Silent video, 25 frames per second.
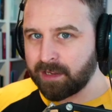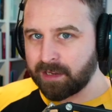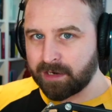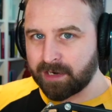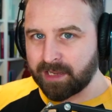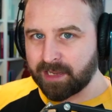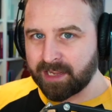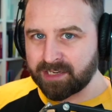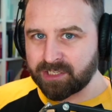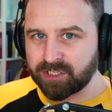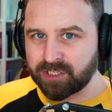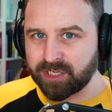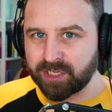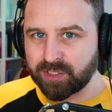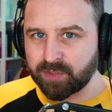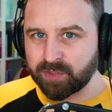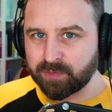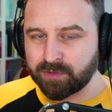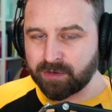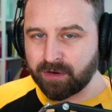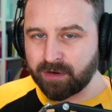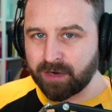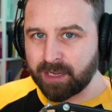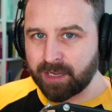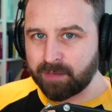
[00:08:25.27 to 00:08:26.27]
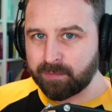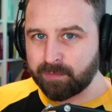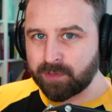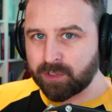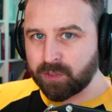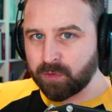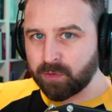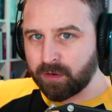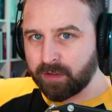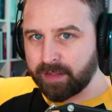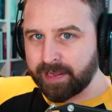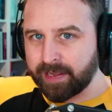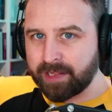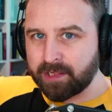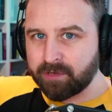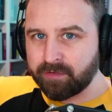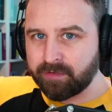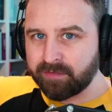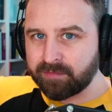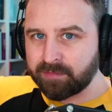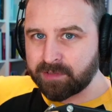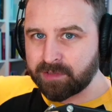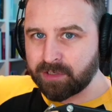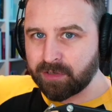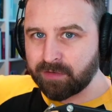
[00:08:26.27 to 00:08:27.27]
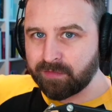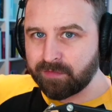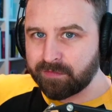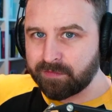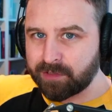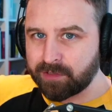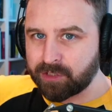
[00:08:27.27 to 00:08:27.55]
Like, share, subscribe, do all algorithm stuff.